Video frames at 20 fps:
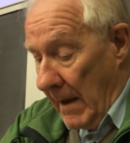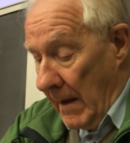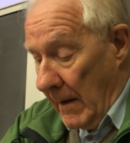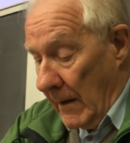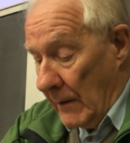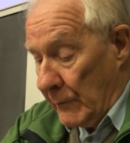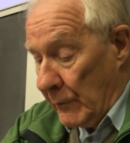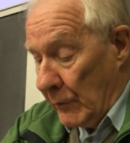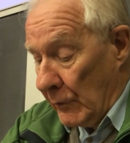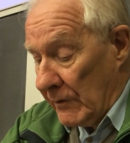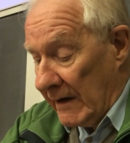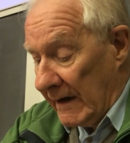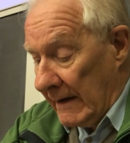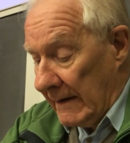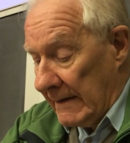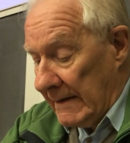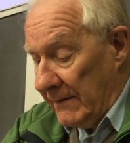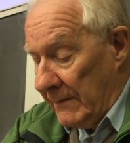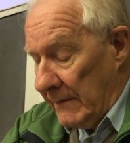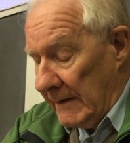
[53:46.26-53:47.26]
And pure
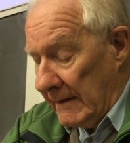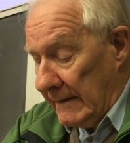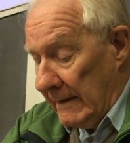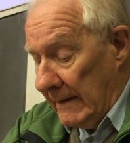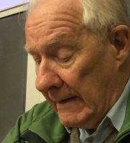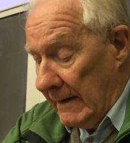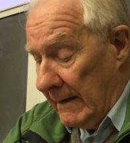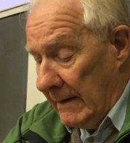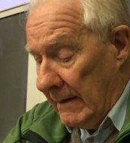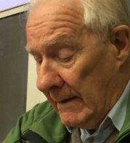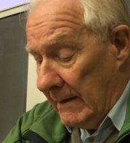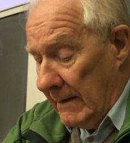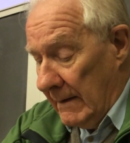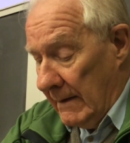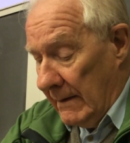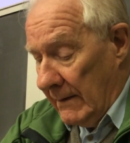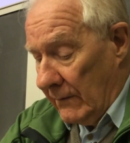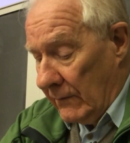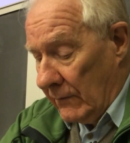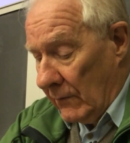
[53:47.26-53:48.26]
negativity
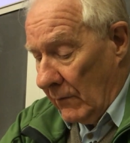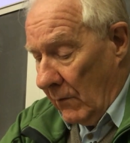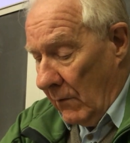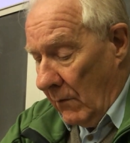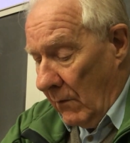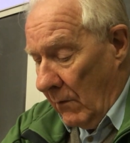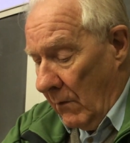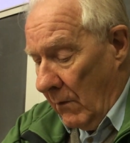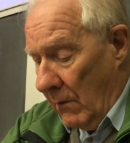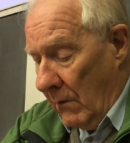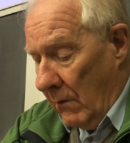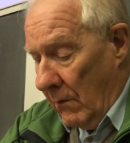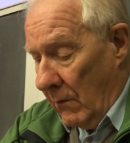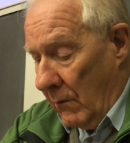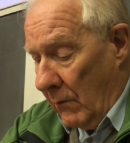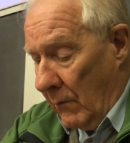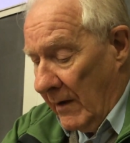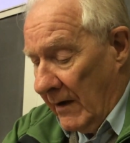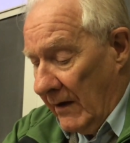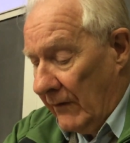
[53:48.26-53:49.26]
is
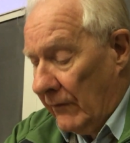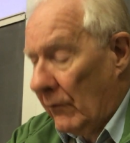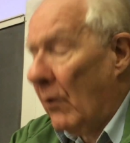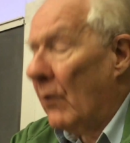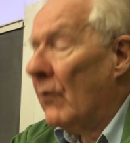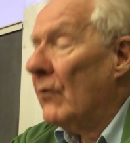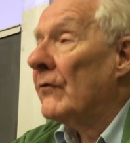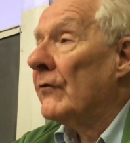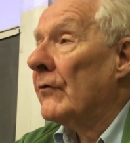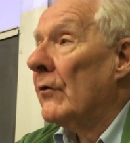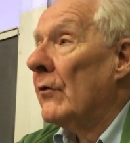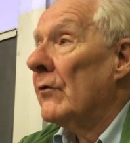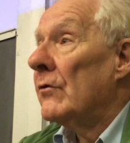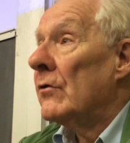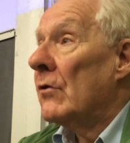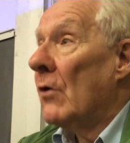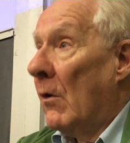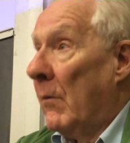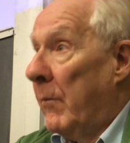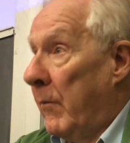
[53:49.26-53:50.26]
always also
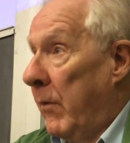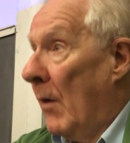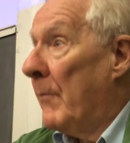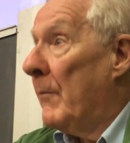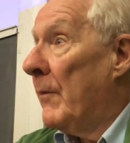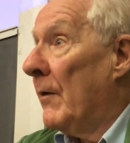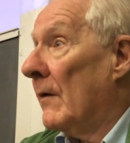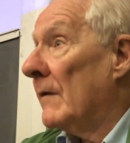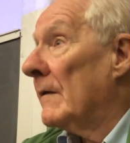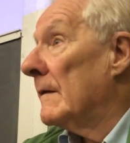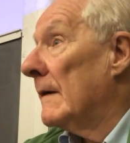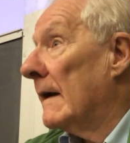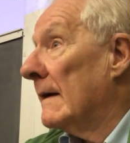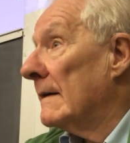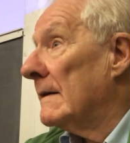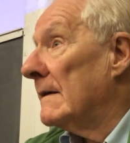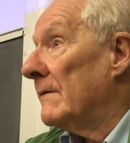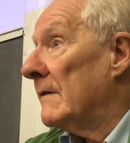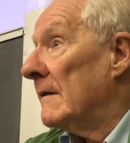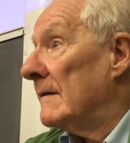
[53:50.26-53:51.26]
your proper
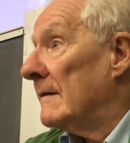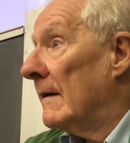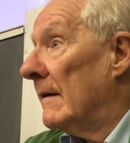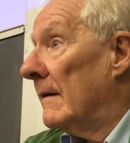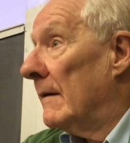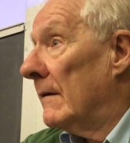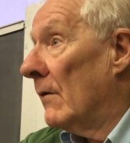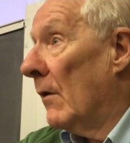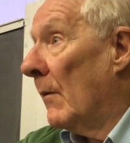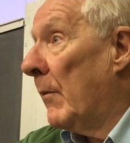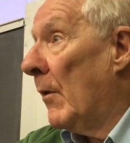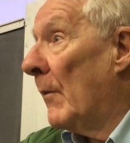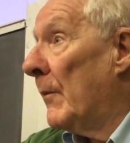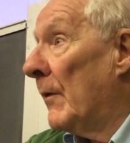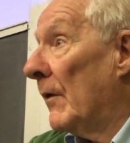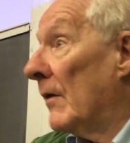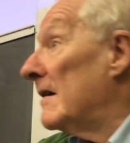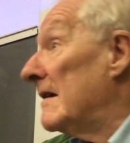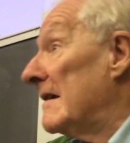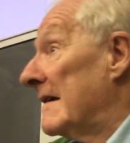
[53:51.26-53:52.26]
negativity, your
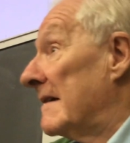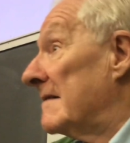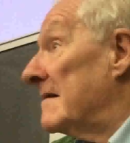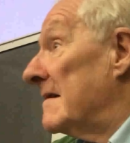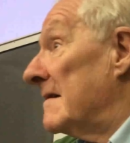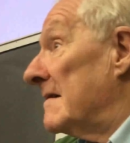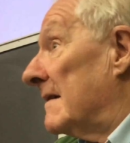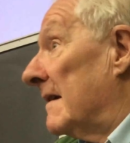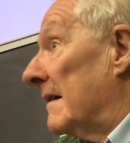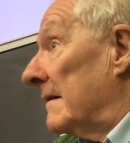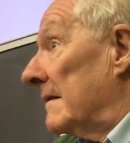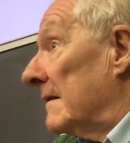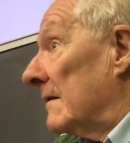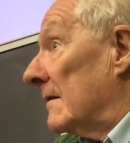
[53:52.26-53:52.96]
proper inexistence.